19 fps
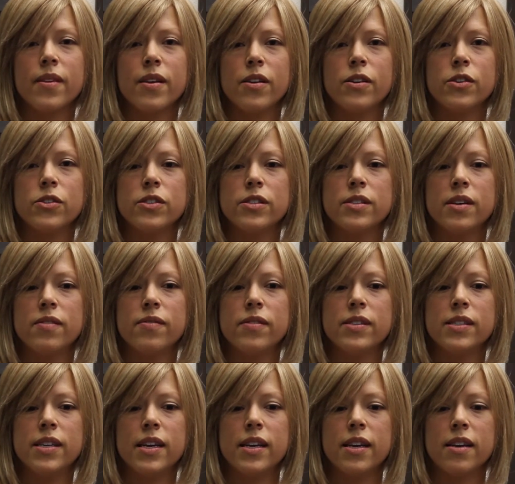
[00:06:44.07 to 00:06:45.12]
You should definitely
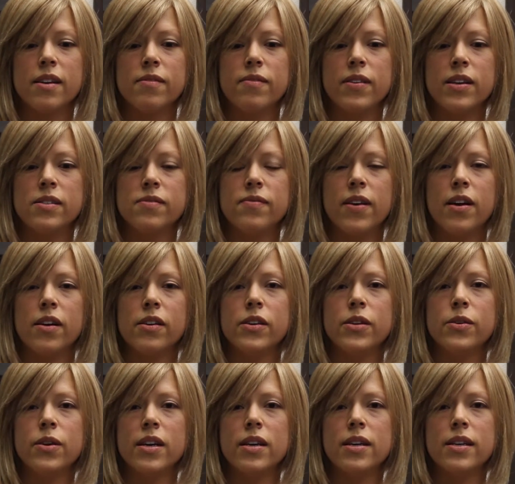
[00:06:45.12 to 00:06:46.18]
take it at face
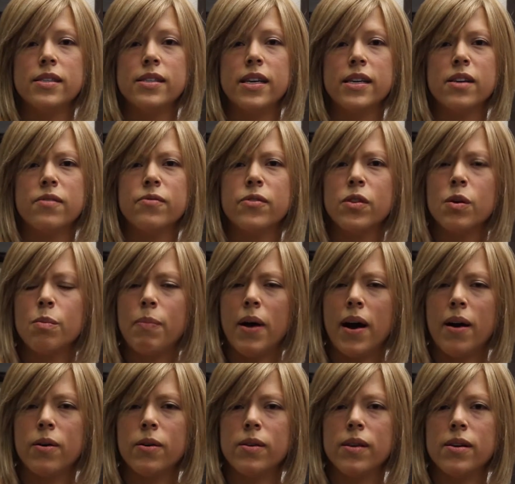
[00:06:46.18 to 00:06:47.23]
value, take it for the
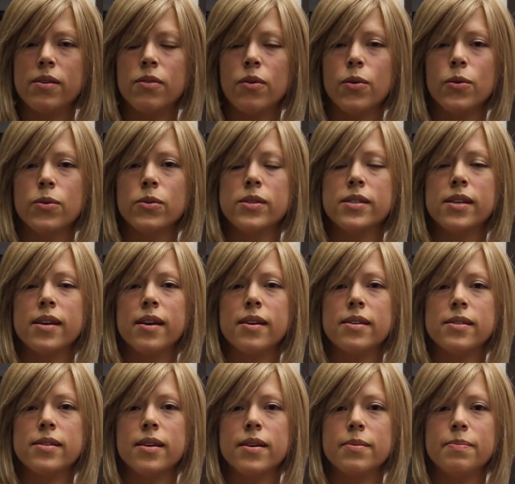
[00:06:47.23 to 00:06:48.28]
power that it holds, and
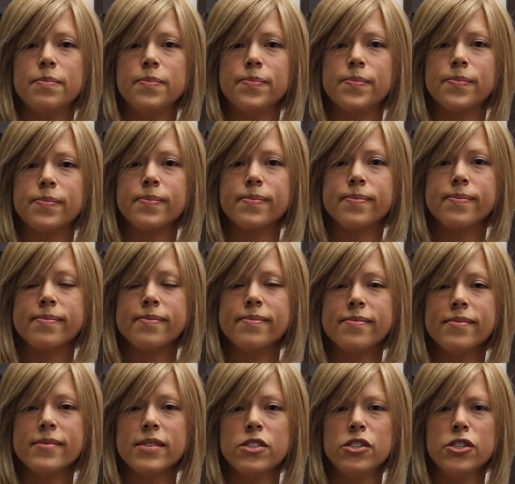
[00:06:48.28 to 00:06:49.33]

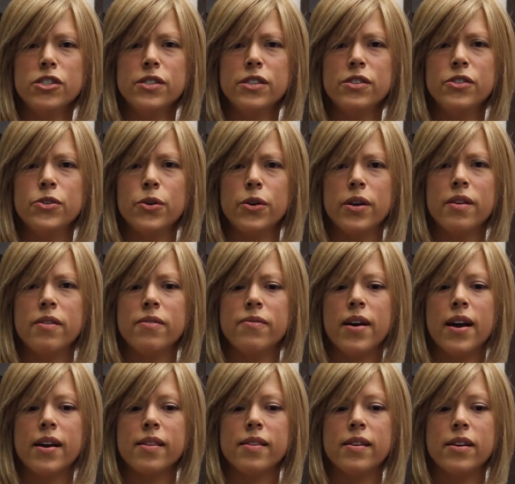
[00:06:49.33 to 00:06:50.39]
just enjoy the
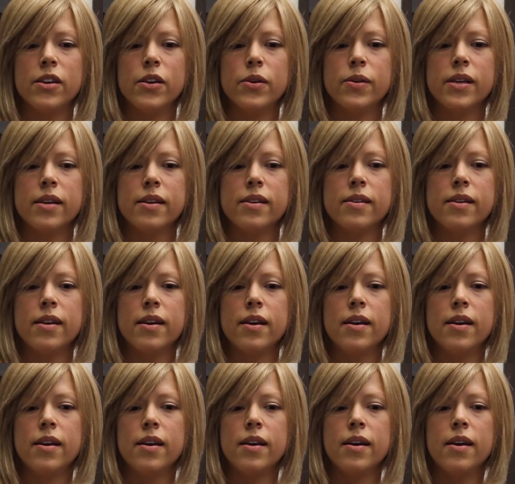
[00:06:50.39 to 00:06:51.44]
fact that you can
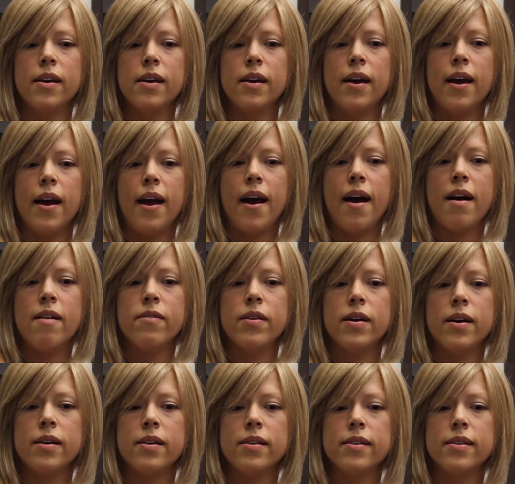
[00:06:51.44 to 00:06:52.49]
have a